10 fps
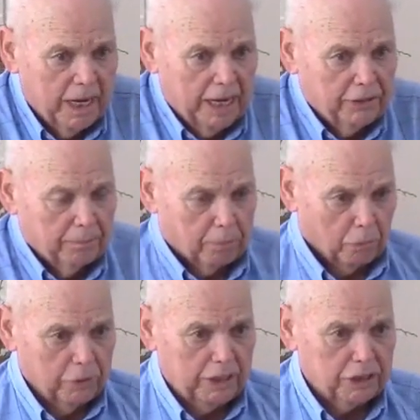and the
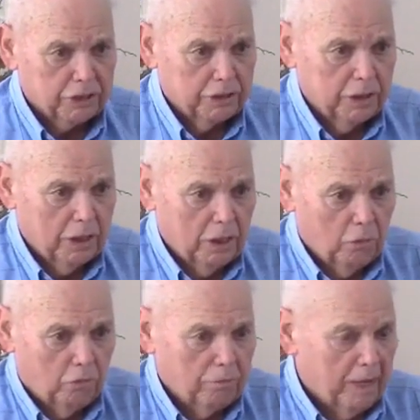priest
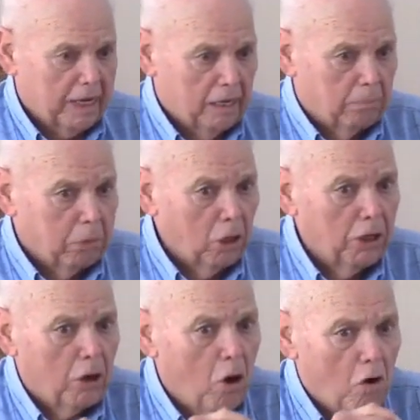would make a
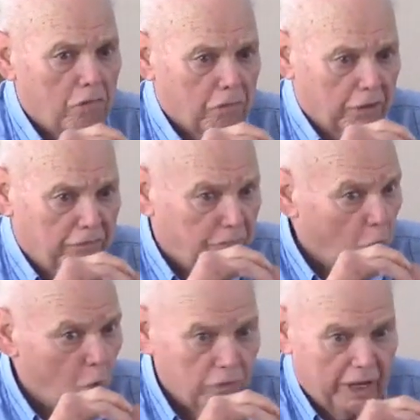blood offering
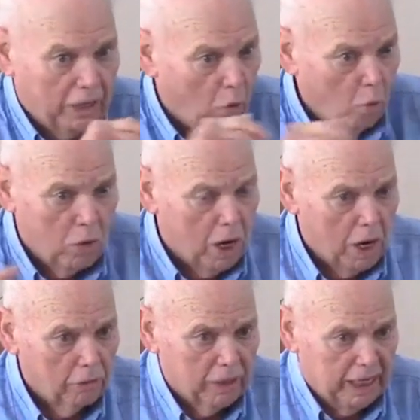for that whole
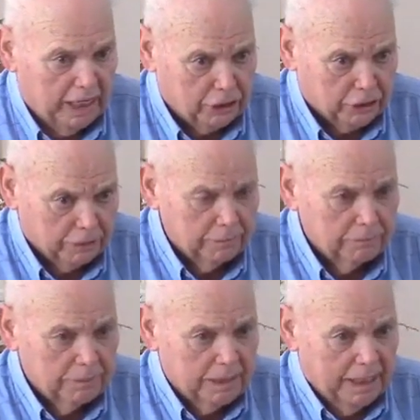
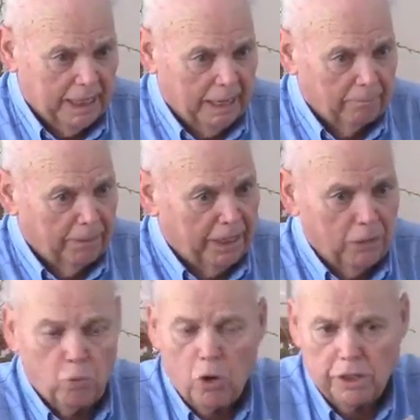congregation, but
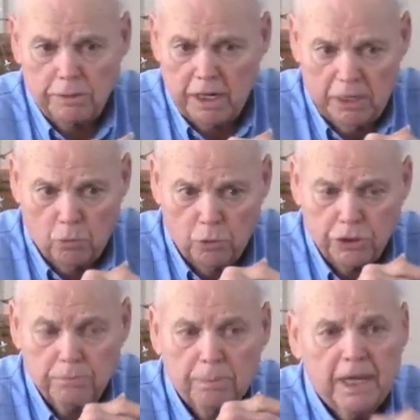it wouldn't, it
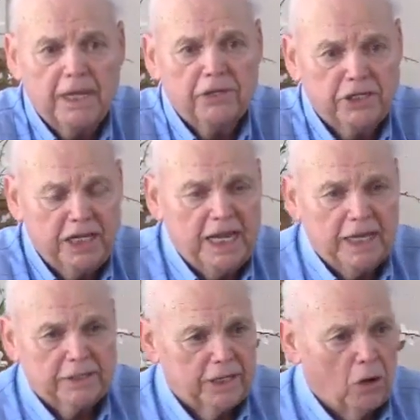wouldn't pay the
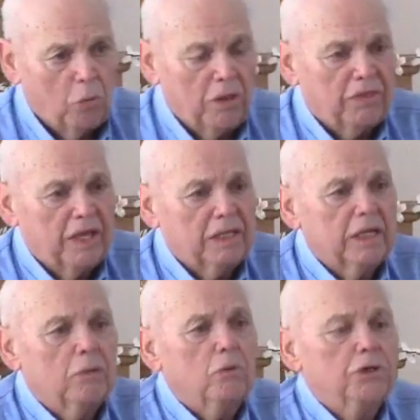debt. The only thing
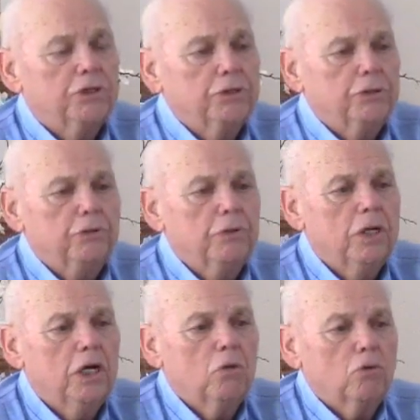that it would
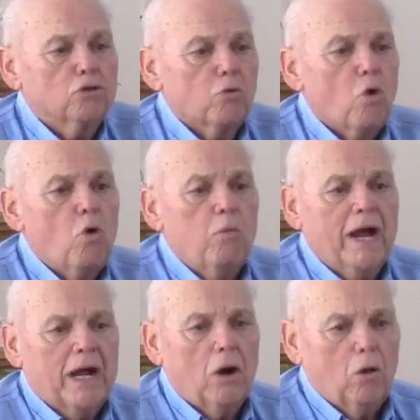do was roll
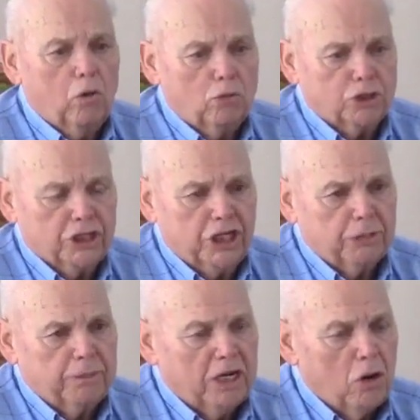back all those sins
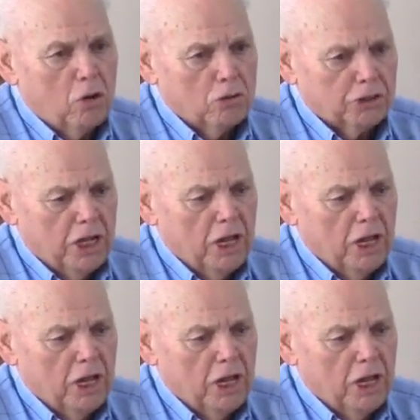because